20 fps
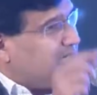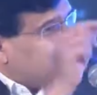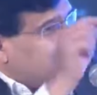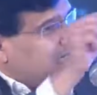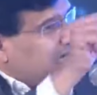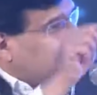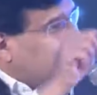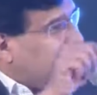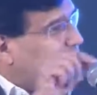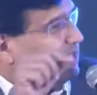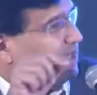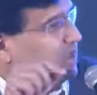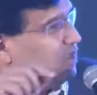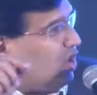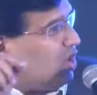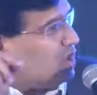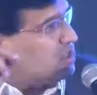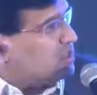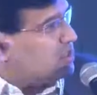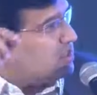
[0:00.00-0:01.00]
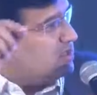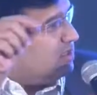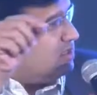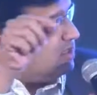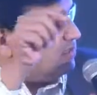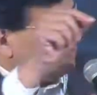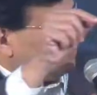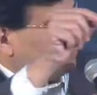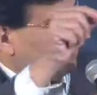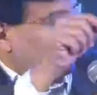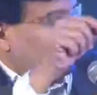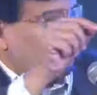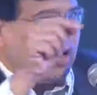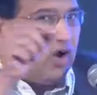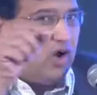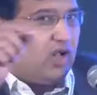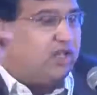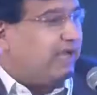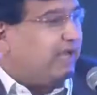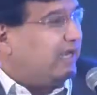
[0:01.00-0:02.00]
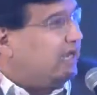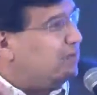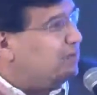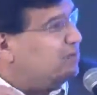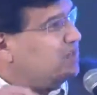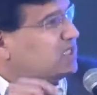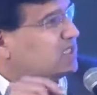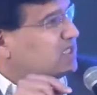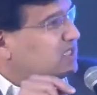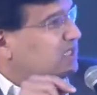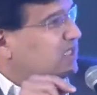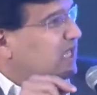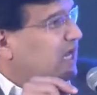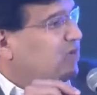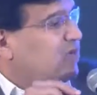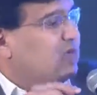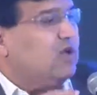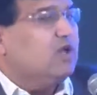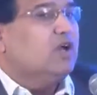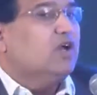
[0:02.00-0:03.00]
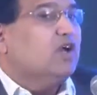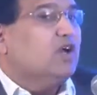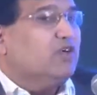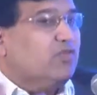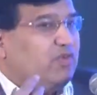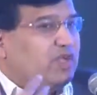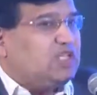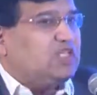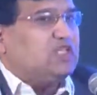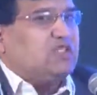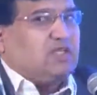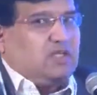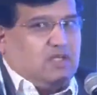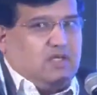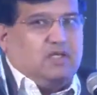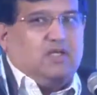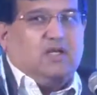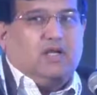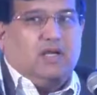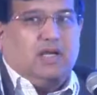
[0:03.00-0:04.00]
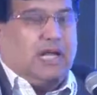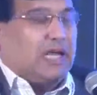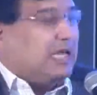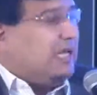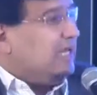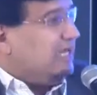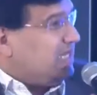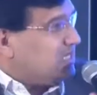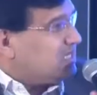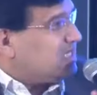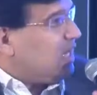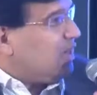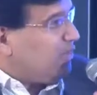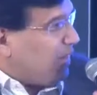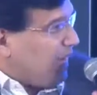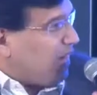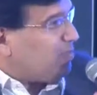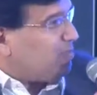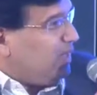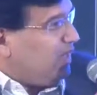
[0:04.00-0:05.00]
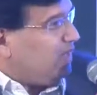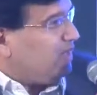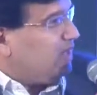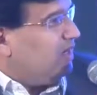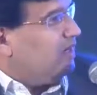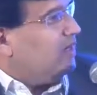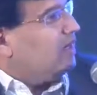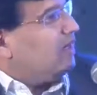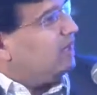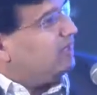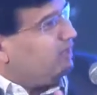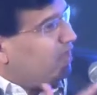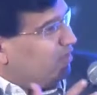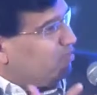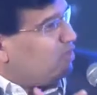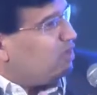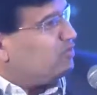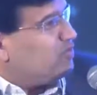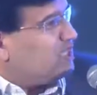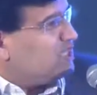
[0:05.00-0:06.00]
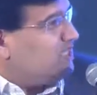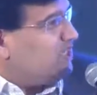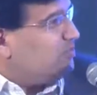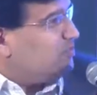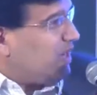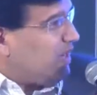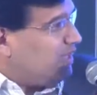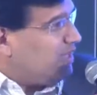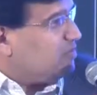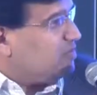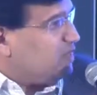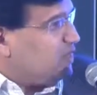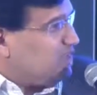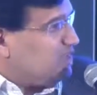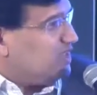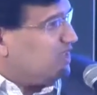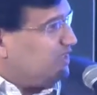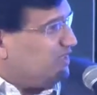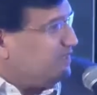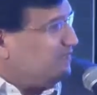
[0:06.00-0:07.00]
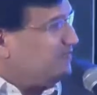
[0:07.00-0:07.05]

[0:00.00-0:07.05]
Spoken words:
connect the dots for all the enablers now, which luckily is now happening, and therefore we see a brighter picture.